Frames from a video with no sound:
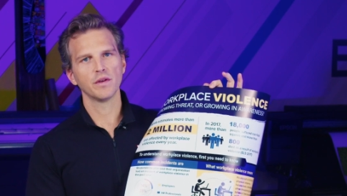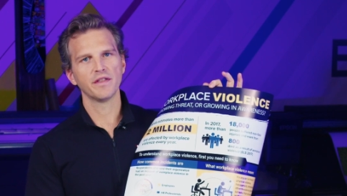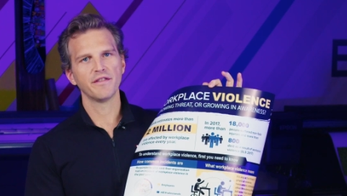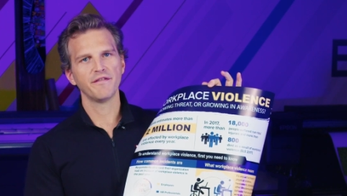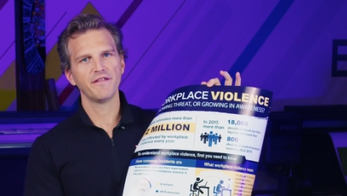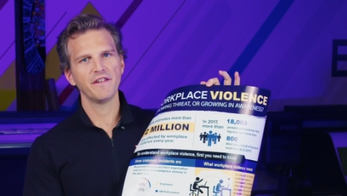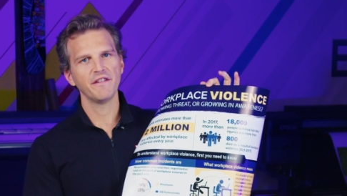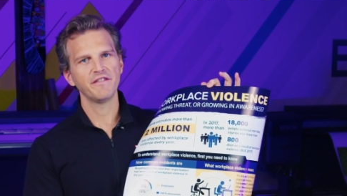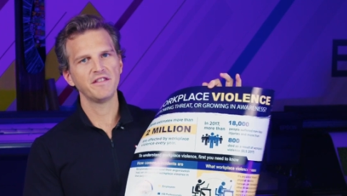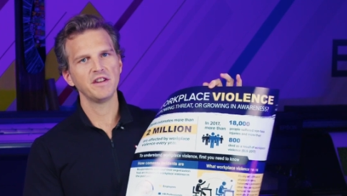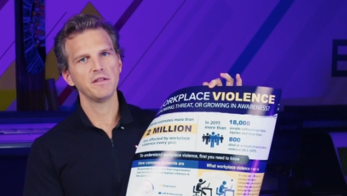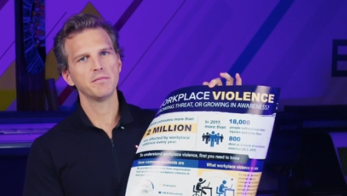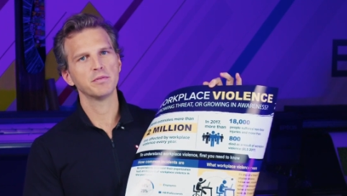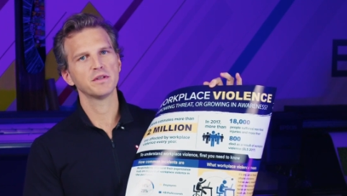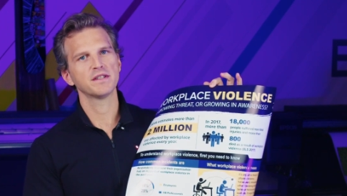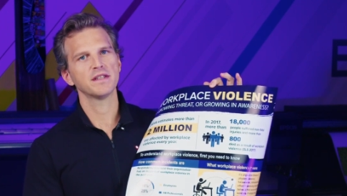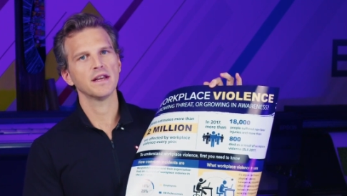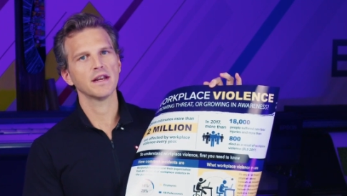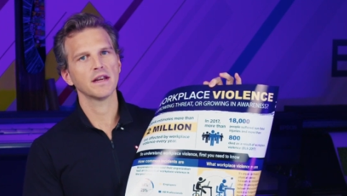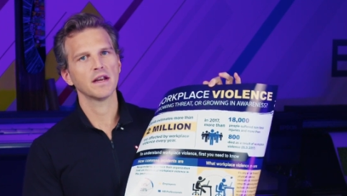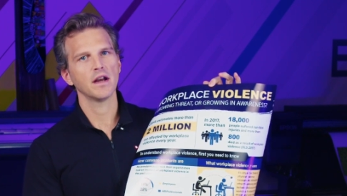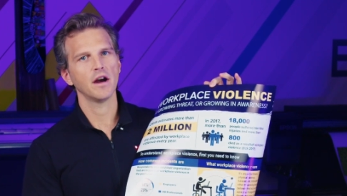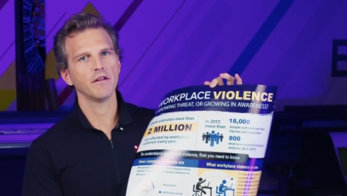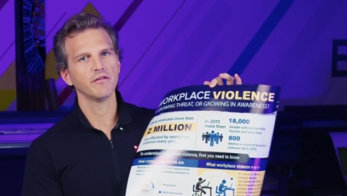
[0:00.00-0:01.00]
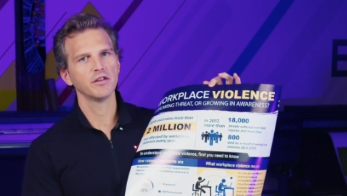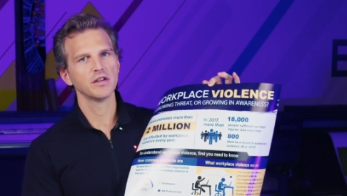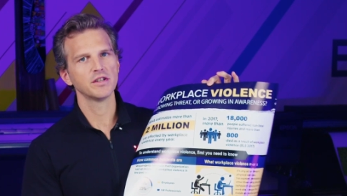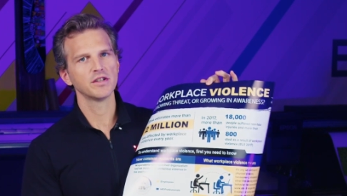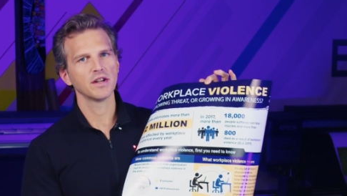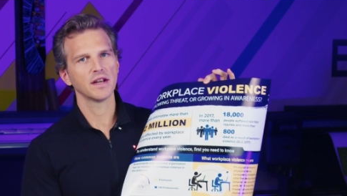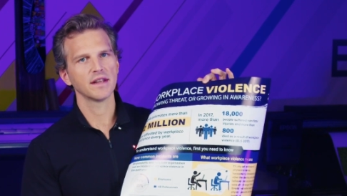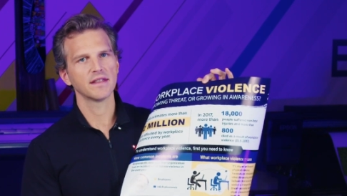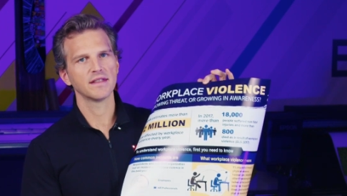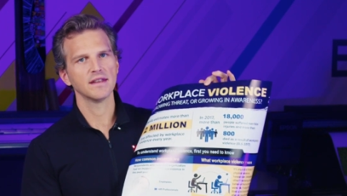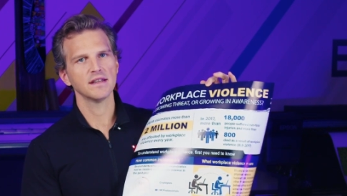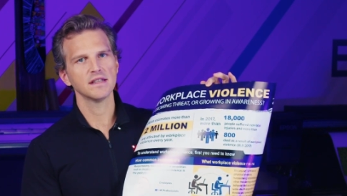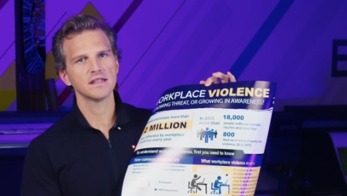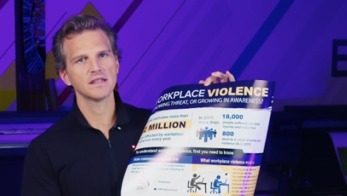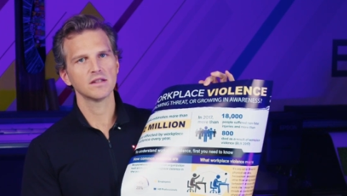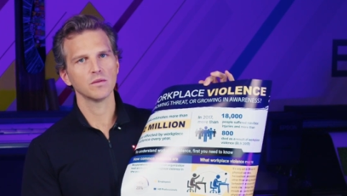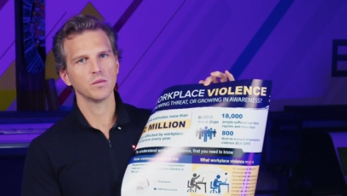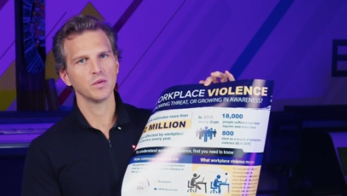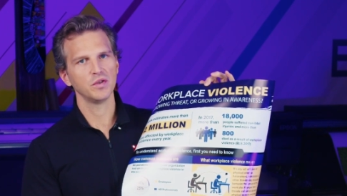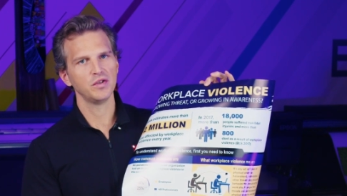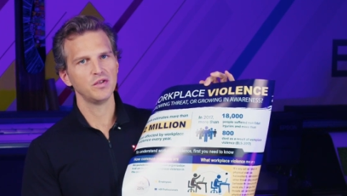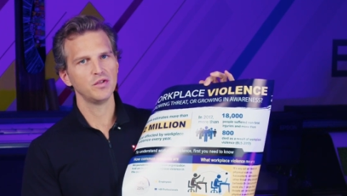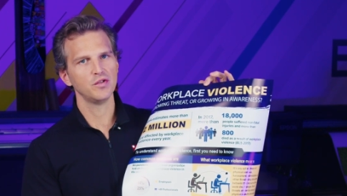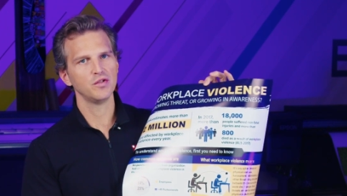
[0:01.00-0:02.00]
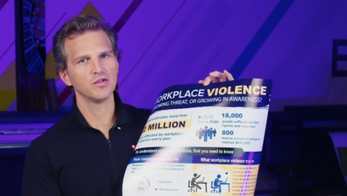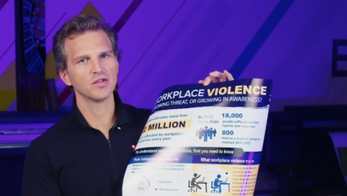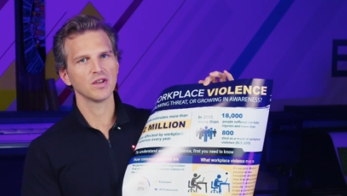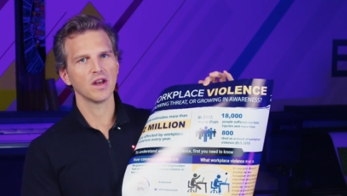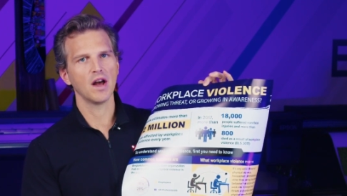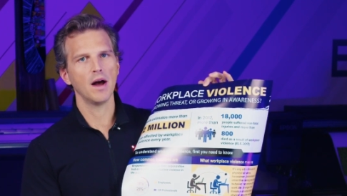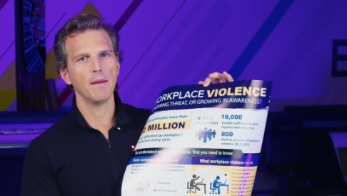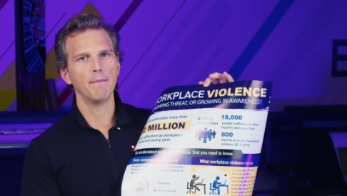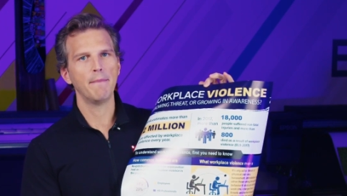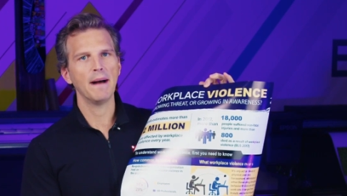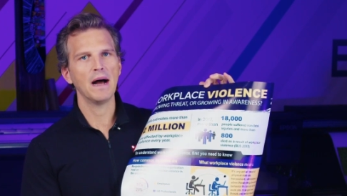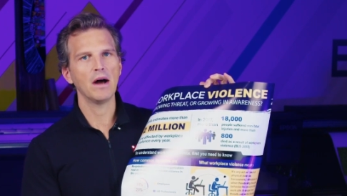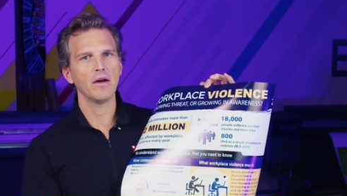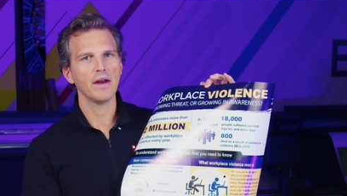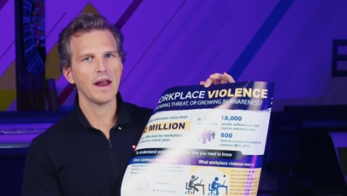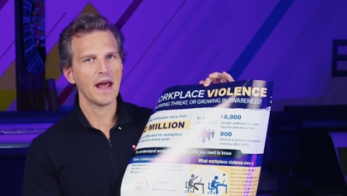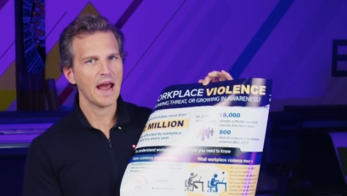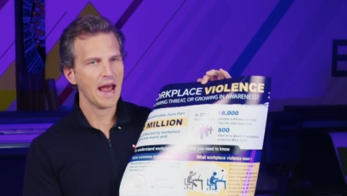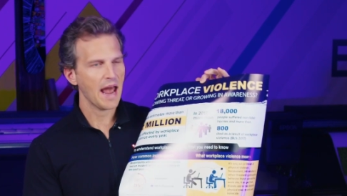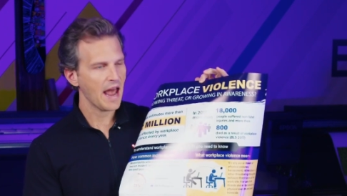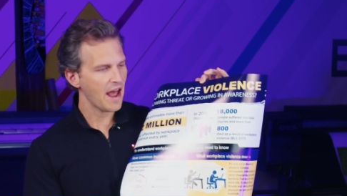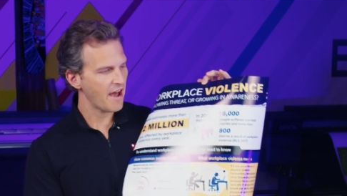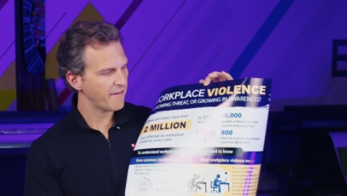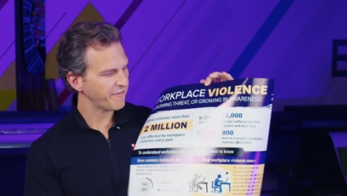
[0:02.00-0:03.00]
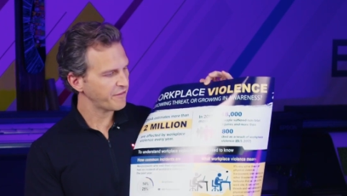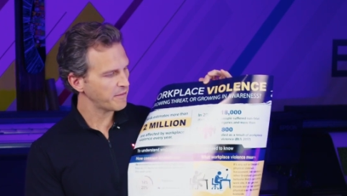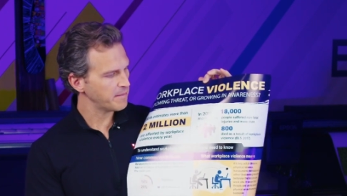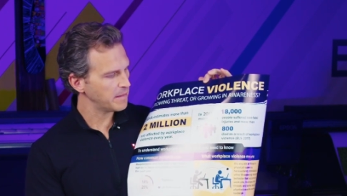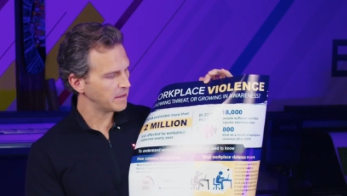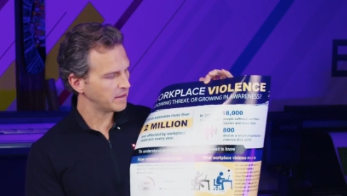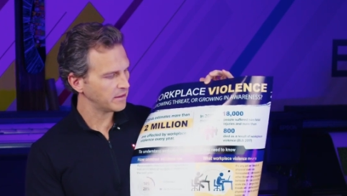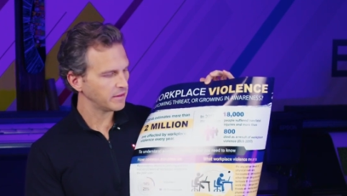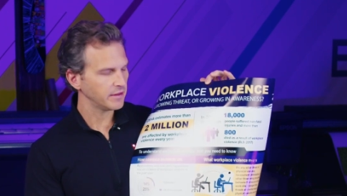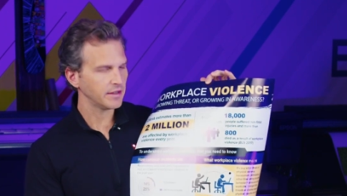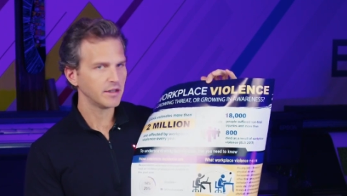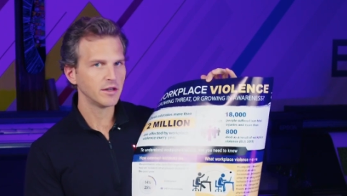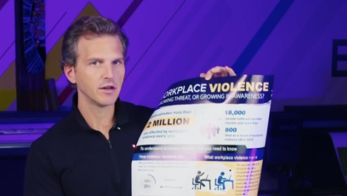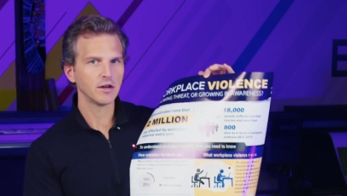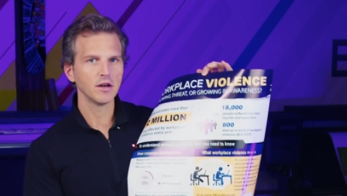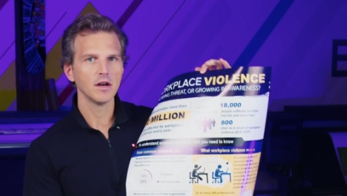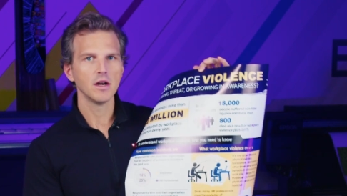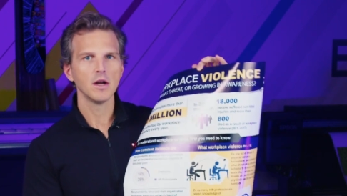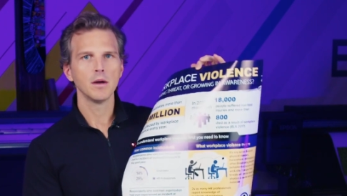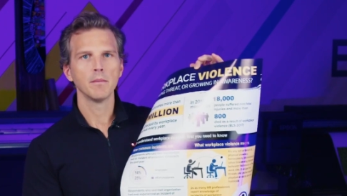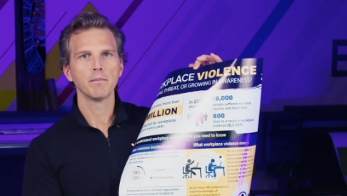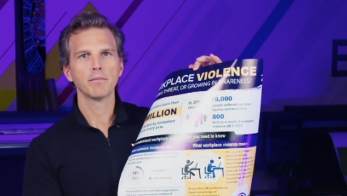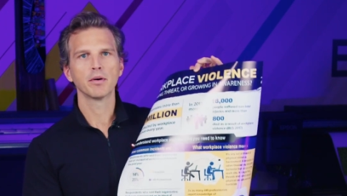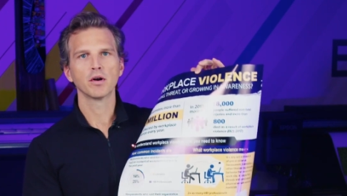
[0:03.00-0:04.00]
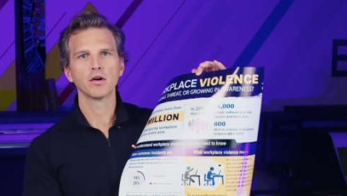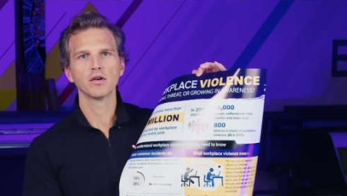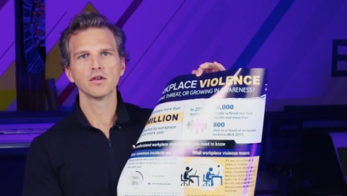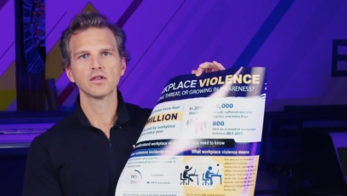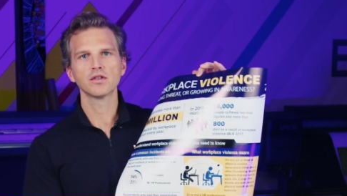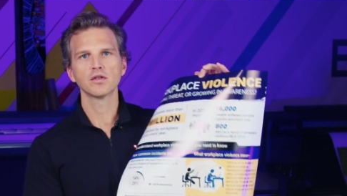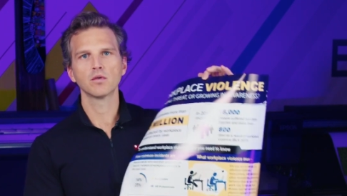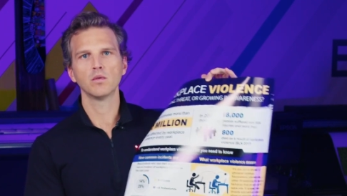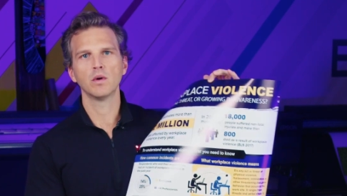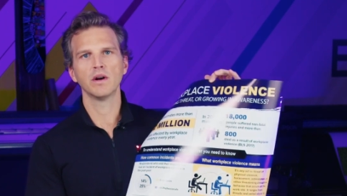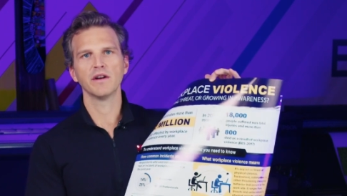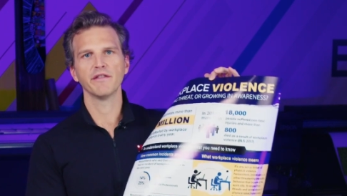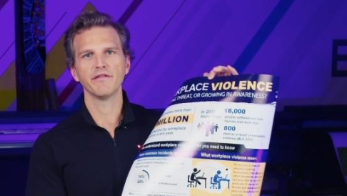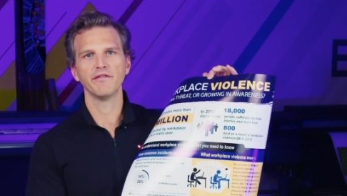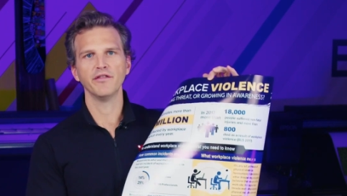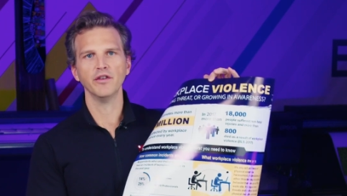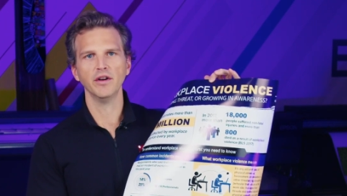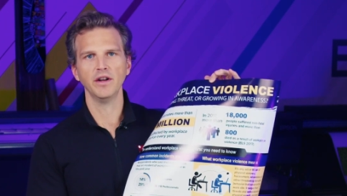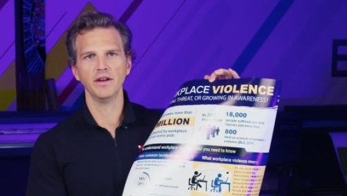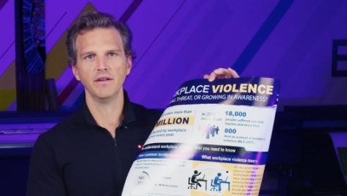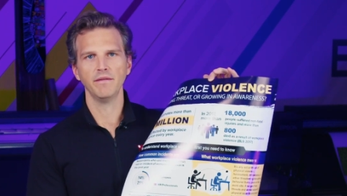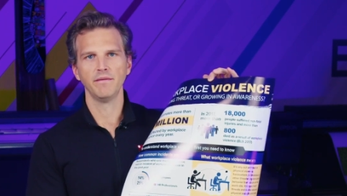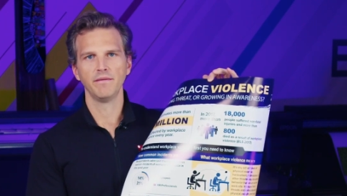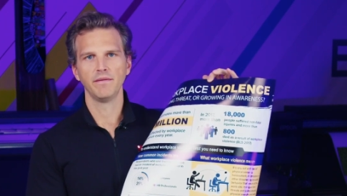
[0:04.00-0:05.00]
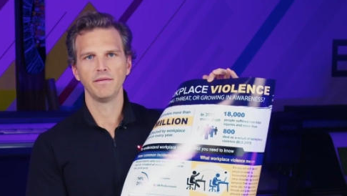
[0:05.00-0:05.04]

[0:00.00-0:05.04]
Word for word: with 50% coverage like this will use about half a milliliter per square foot.